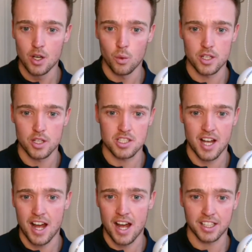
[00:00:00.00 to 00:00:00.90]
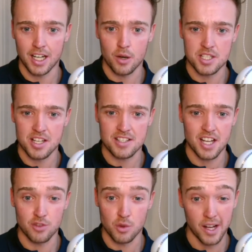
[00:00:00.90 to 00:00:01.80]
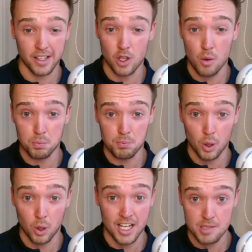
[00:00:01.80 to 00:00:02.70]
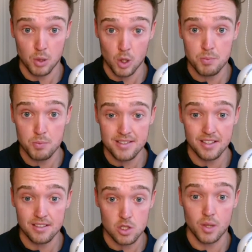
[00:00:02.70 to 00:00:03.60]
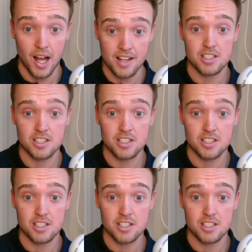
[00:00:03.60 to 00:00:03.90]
which is I have like an hour set aside for what I call podcast prospecting. So that's